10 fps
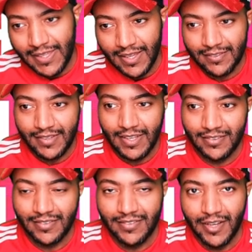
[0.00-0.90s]
Yes,
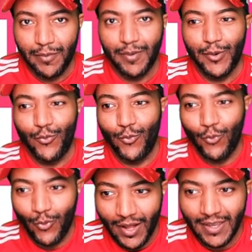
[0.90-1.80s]
ladies and gentlemen,
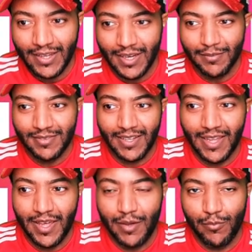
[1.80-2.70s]
welcome to
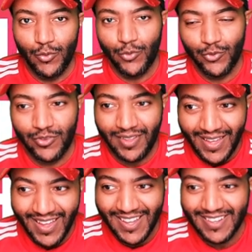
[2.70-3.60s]
the MU
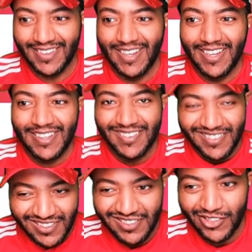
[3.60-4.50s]
stand.
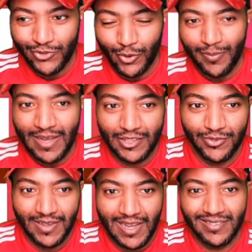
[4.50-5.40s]
This is your
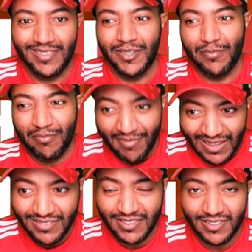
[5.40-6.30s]
match reaction
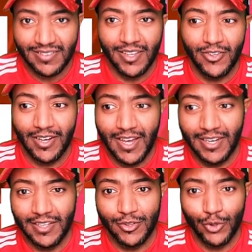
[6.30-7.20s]
Manchester
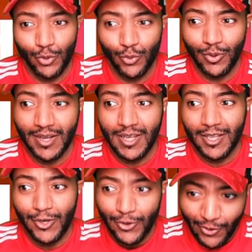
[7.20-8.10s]
United 2,
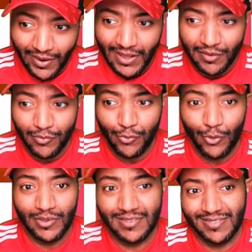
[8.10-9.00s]
Nottingham
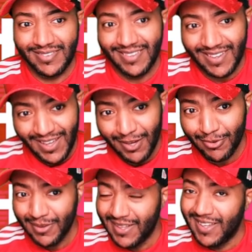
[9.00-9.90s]
Forest
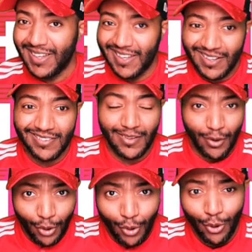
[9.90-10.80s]
now. It is
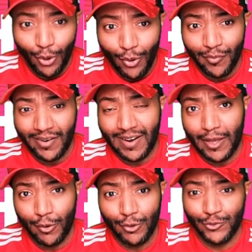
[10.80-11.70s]
all over
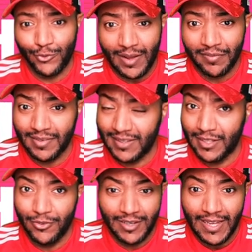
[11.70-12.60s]
at Old Trafford,
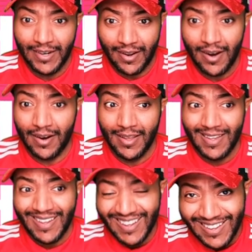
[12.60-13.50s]
and United are
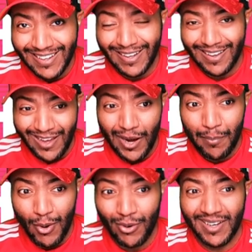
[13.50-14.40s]
in the
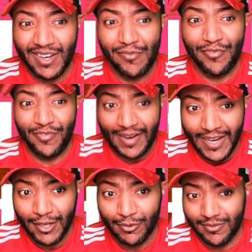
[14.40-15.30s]
Carabao Cup
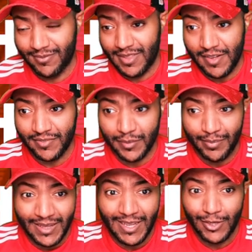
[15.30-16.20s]
final after
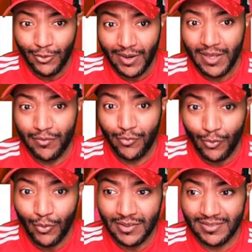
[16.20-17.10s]
beating Nottingham
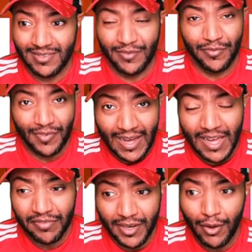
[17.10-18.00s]
Forest
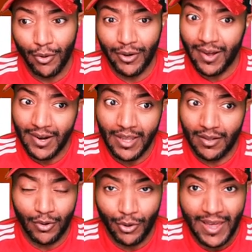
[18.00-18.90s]
5 0 on, uh,
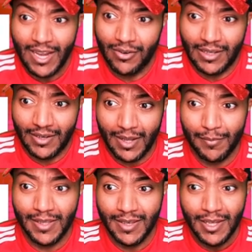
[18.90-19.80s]
on aggregate. I
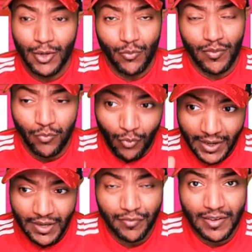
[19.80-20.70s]
mean, we've
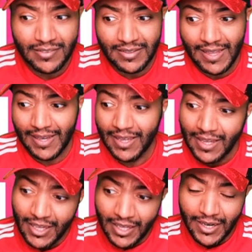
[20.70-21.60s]
won the first leg,
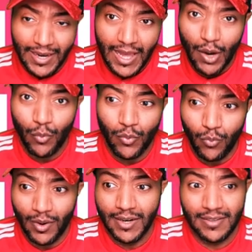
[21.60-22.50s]
and now we
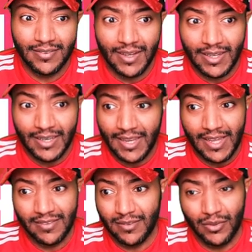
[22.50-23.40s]
won the second
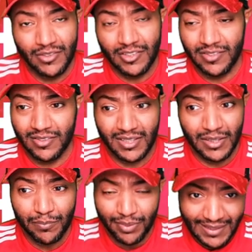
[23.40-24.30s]
leg. So it's just
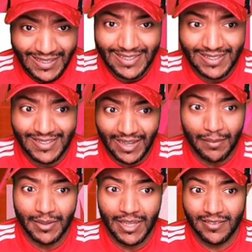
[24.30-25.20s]
complete
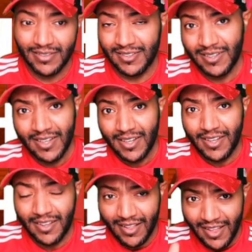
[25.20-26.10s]
domination.
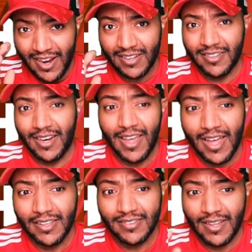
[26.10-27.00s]
Uh, Erik Ten
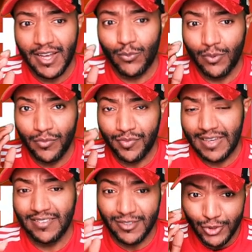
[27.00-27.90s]
Hag's side will
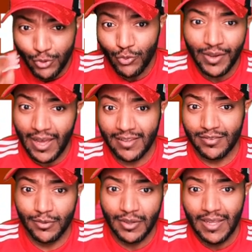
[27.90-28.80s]
face
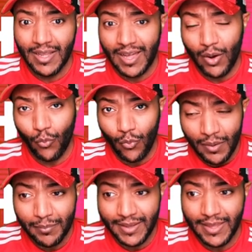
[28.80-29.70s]
Newcastle at
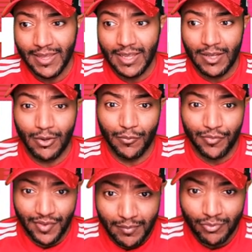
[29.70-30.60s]
Wembley on
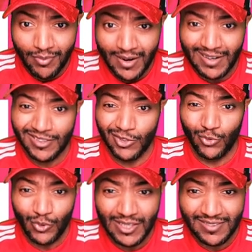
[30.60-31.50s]
February the
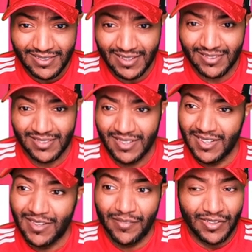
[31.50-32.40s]
26th
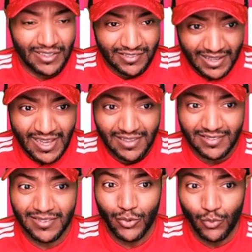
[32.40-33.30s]
for the
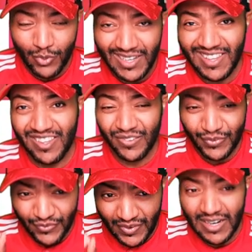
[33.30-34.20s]
chance to win his
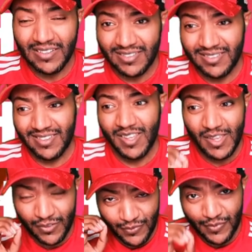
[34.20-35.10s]
first
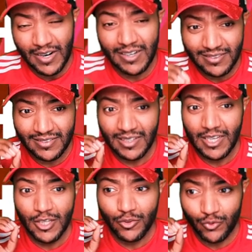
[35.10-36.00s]
his first
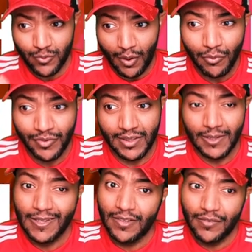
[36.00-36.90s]
trophy
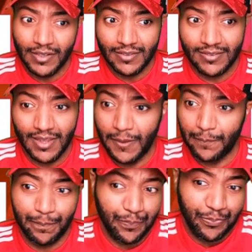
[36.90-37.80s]
for this
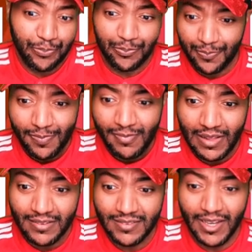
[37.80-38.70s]
team.
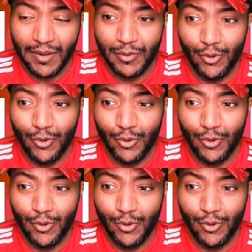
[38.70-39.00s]
It's gonna be